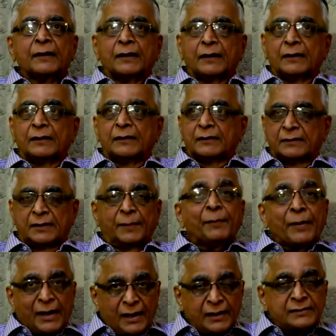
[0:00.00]
Their
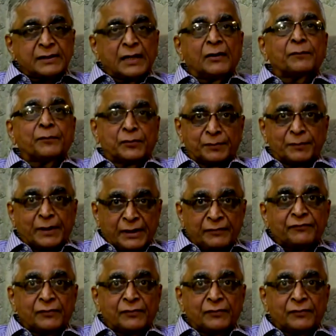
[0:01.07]
parents have put money